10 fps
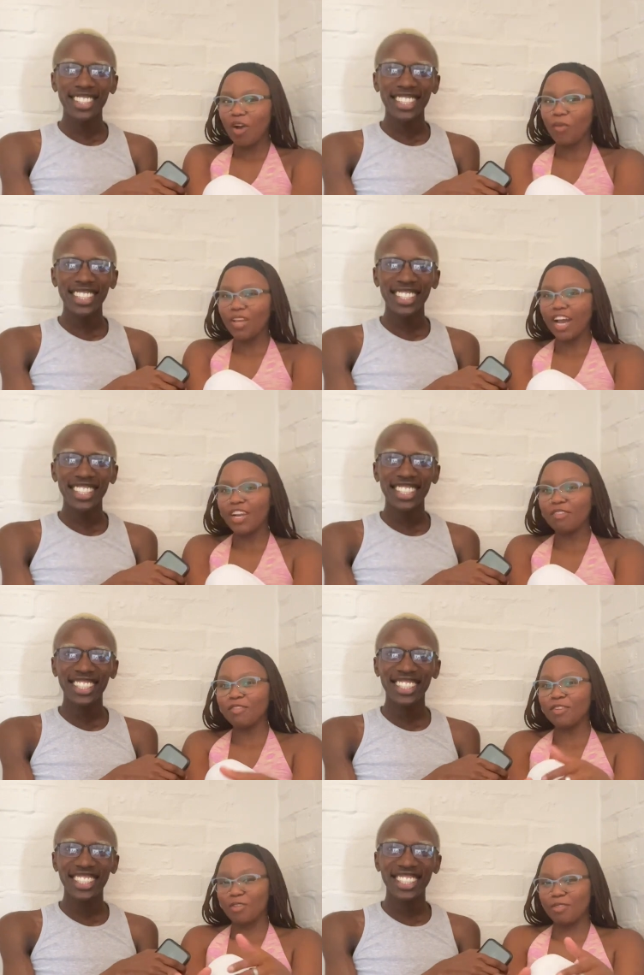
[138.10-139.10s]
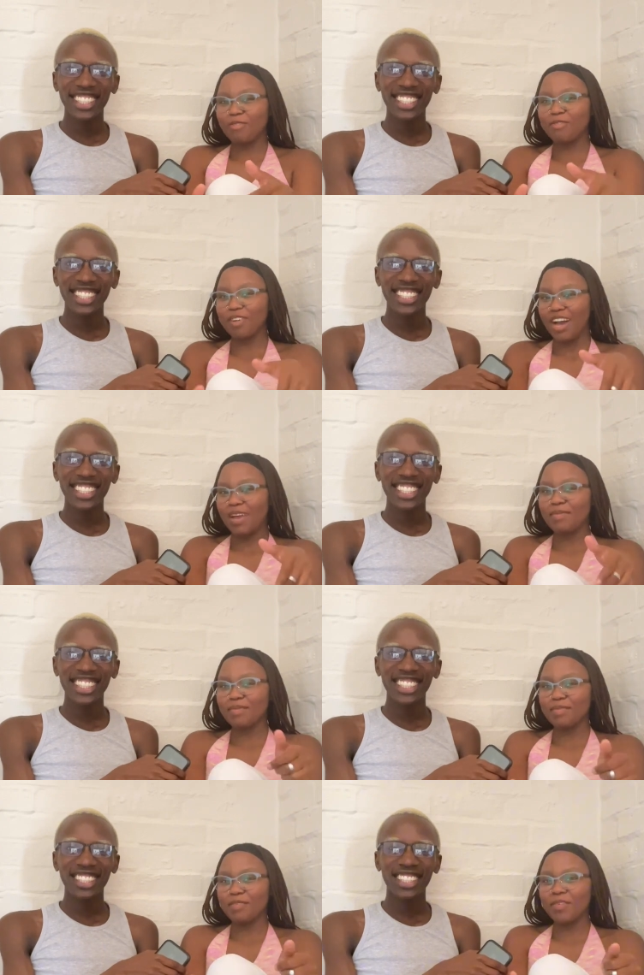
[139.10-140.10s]
Speaker 1: we kind of know the vibe
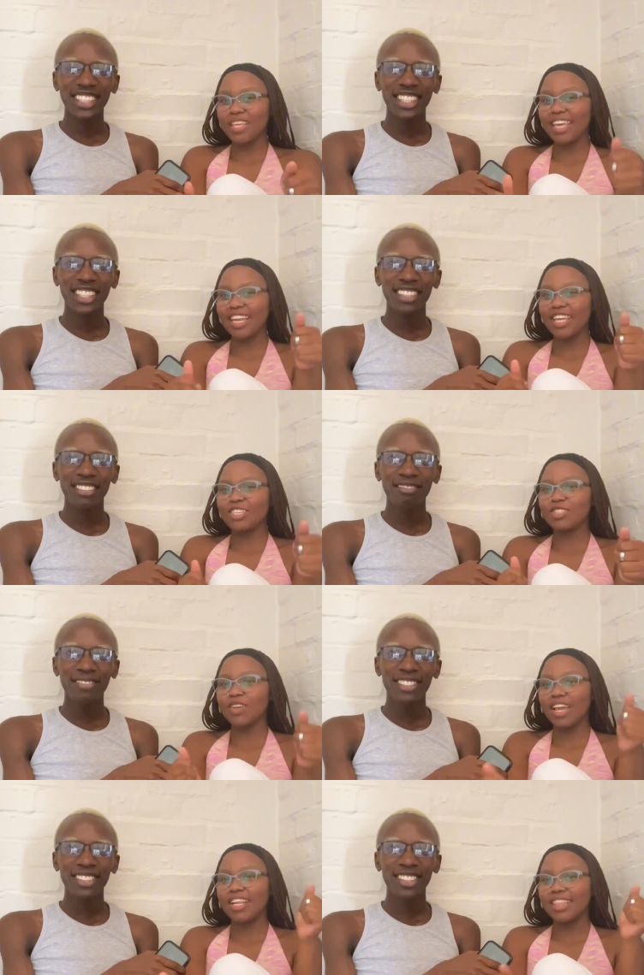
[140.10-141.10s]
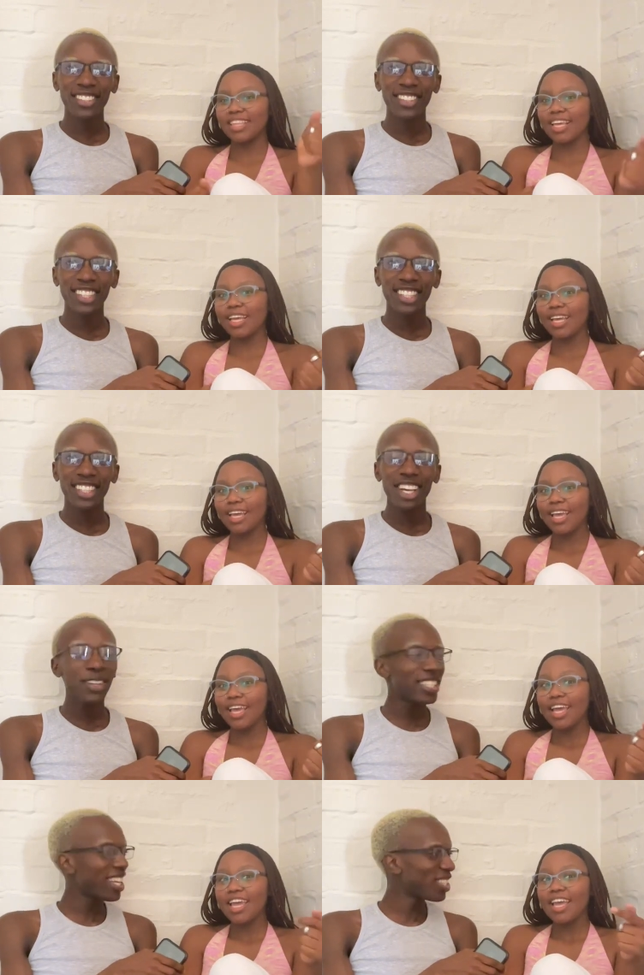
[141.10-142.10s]
before we get into anything. Oh,
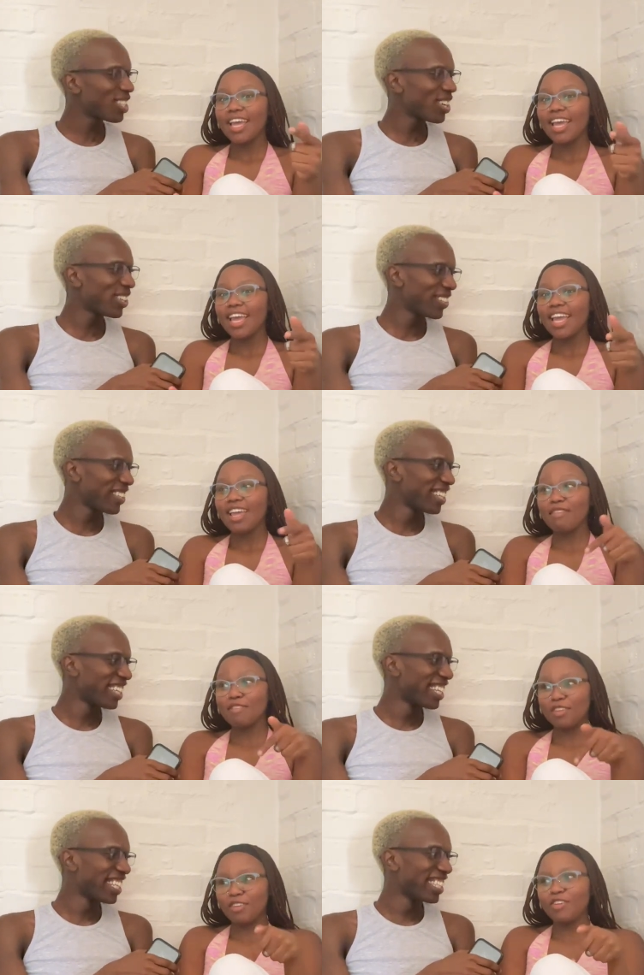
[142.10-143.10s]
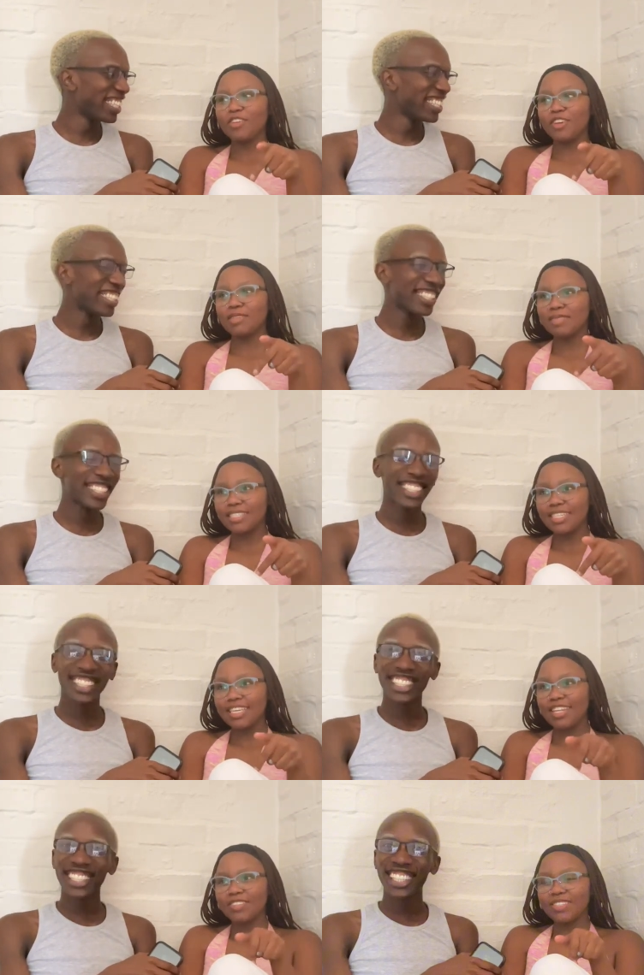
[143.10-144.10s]
is that so? If you know you're going to be
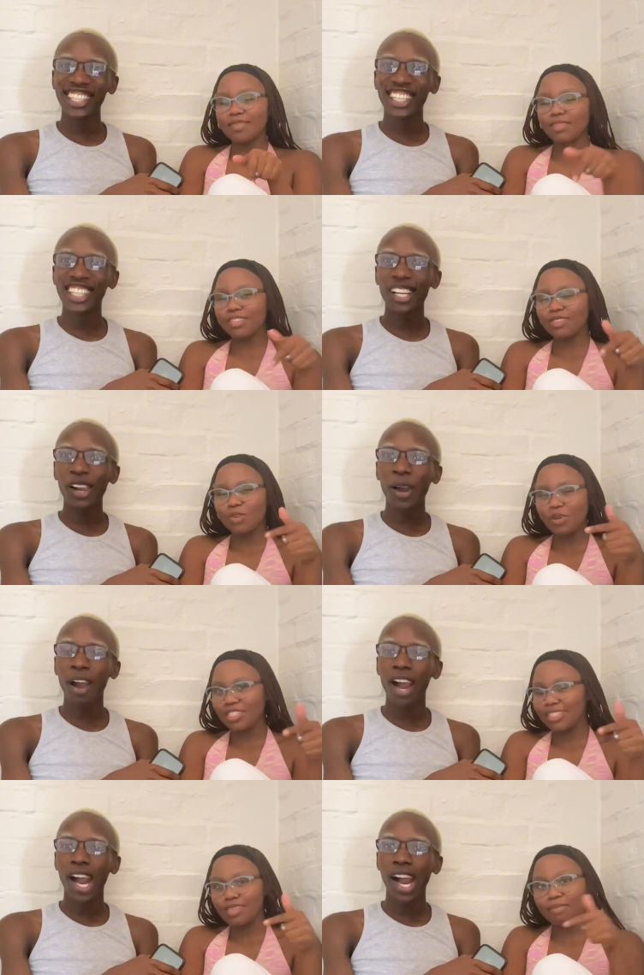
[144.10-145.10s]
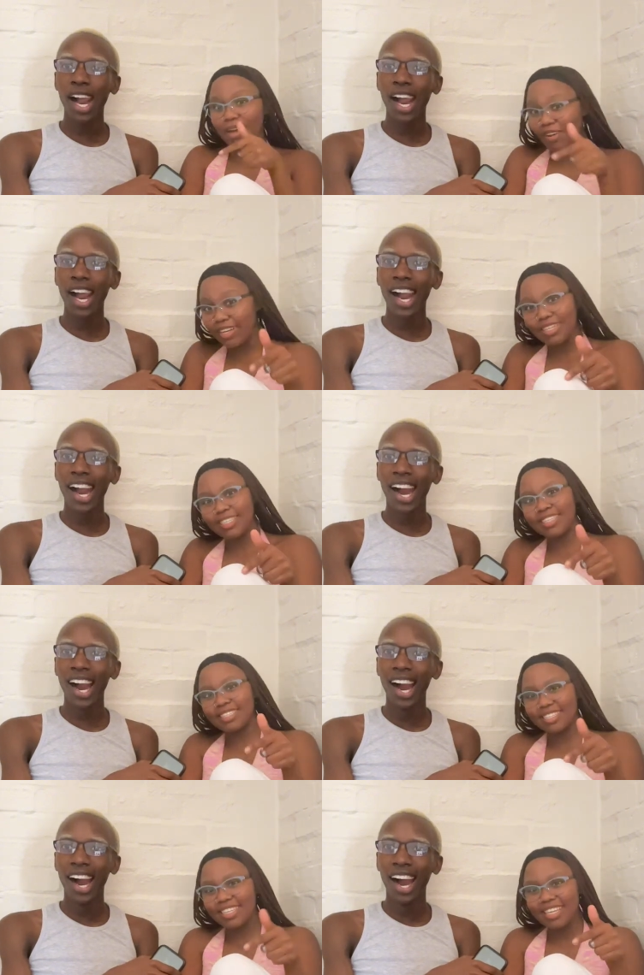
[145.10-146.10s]
sneaky links to someone, there's no questions about it. It's
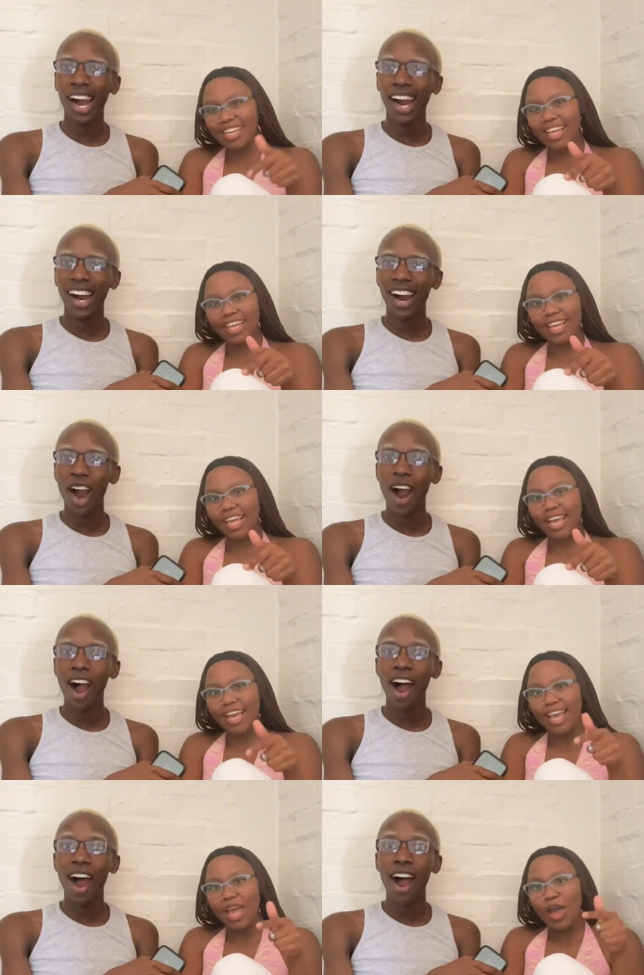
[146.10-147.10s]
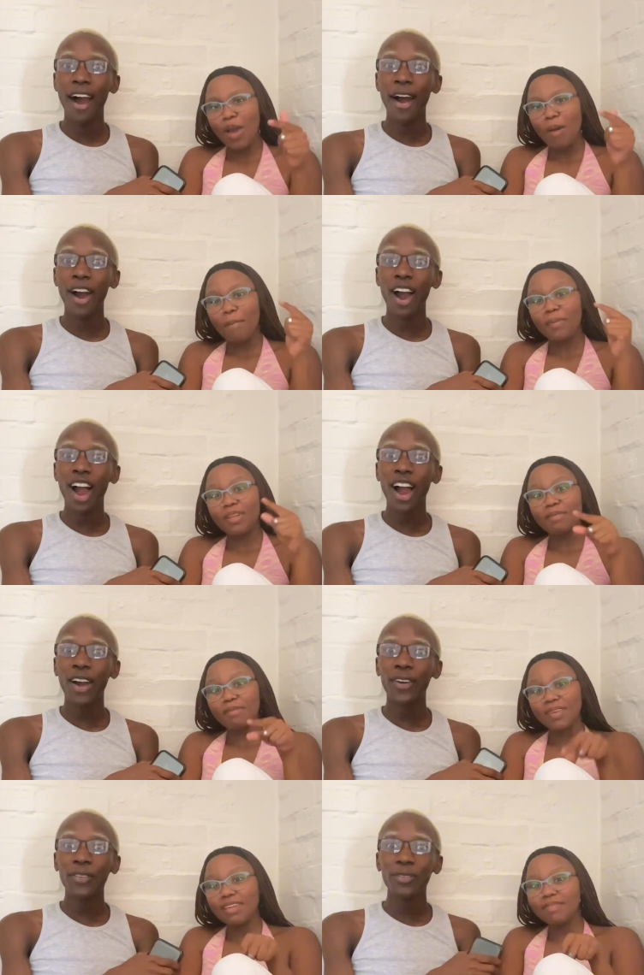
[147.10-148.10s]
sneaky linking. But
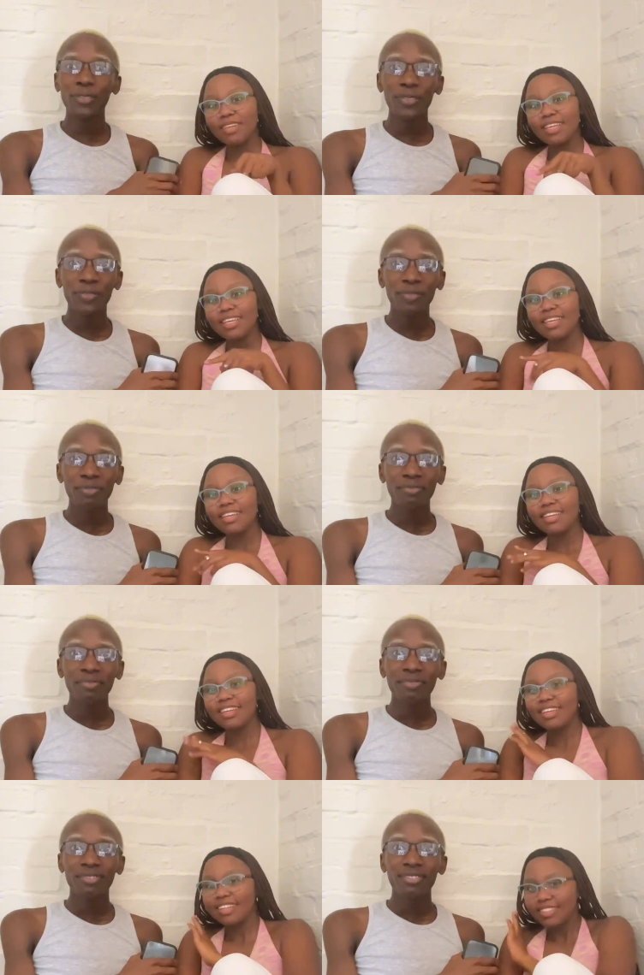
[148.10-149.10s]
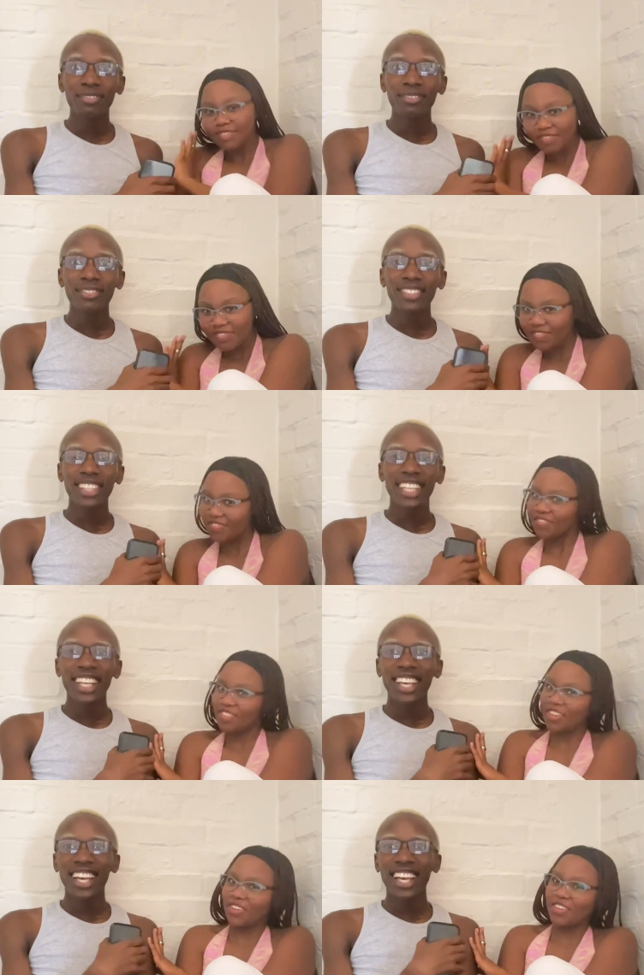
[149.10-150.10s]
maybe,
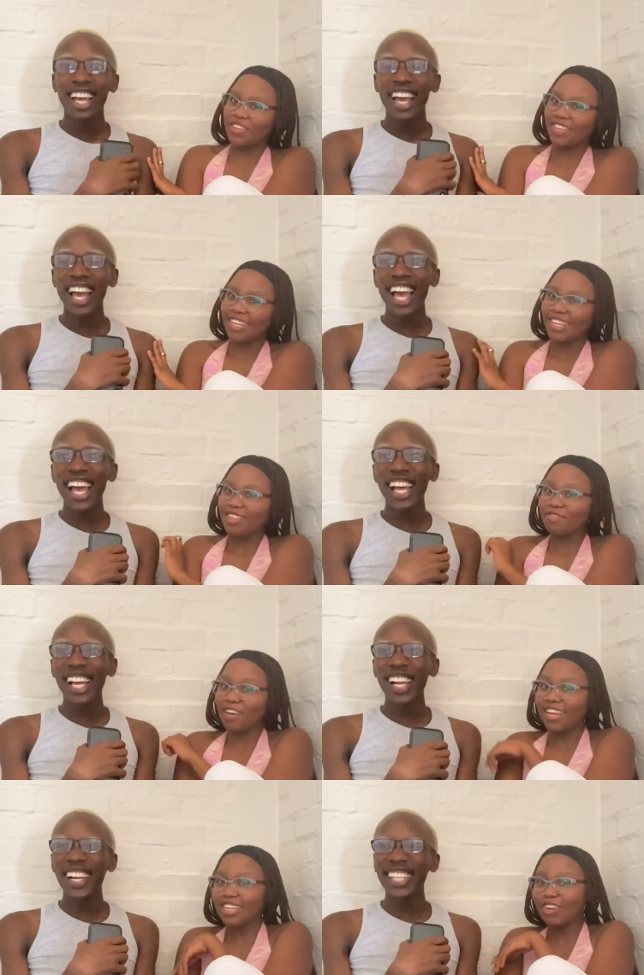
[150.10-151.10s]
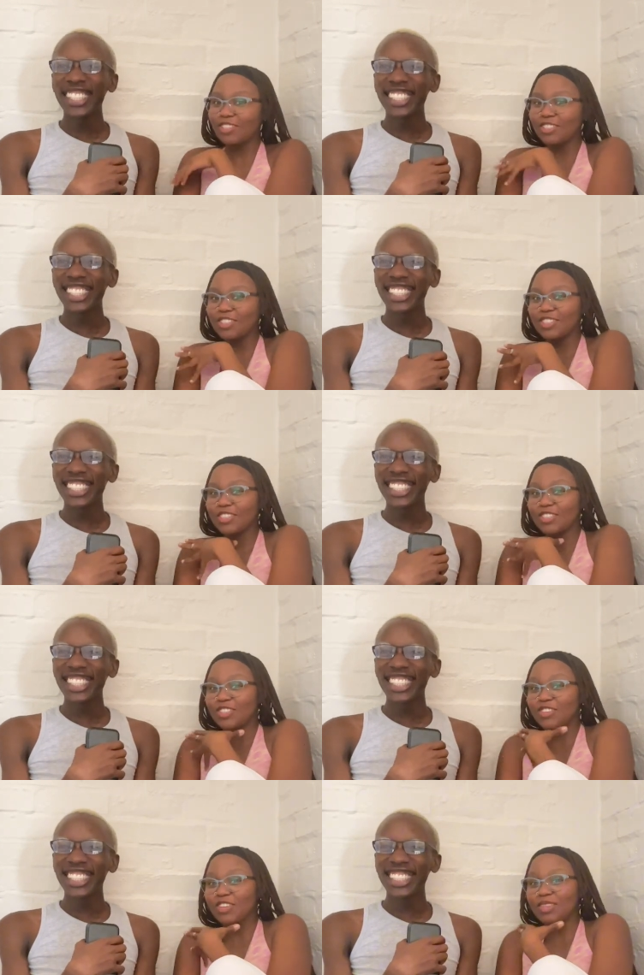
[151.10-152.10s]
you know, you find out
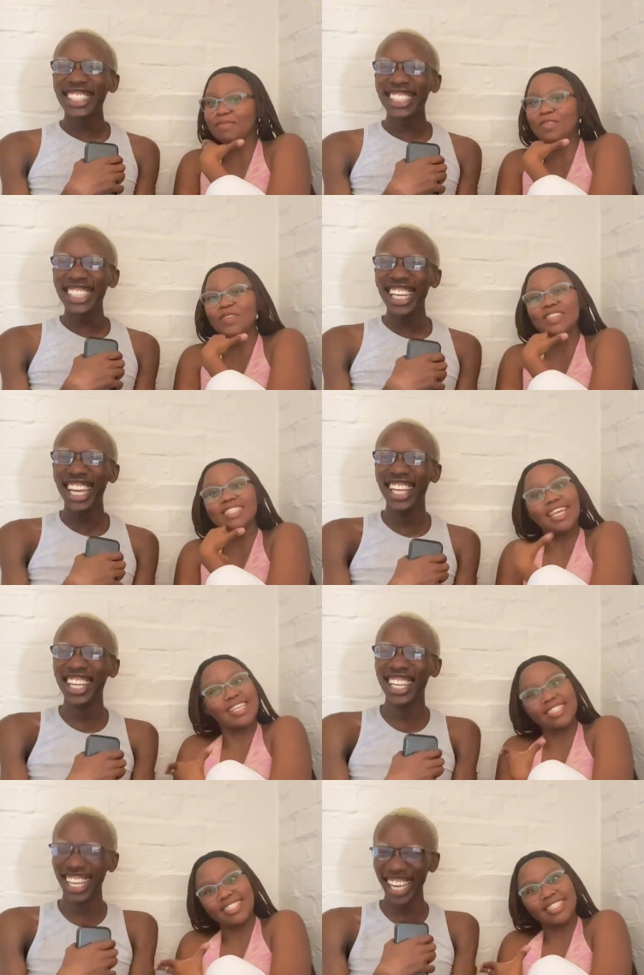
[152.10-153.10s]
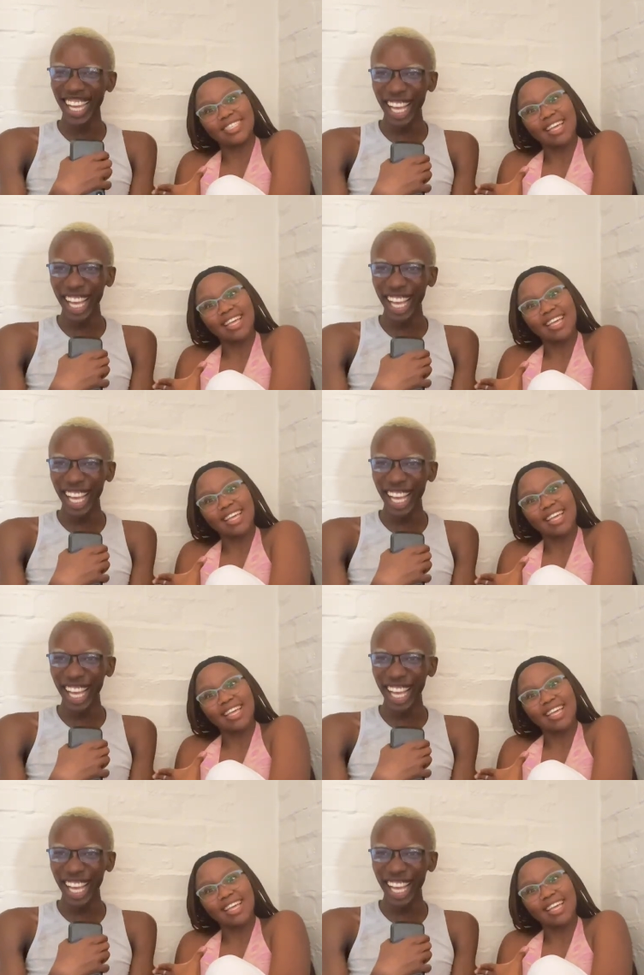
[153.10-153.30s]
during the process.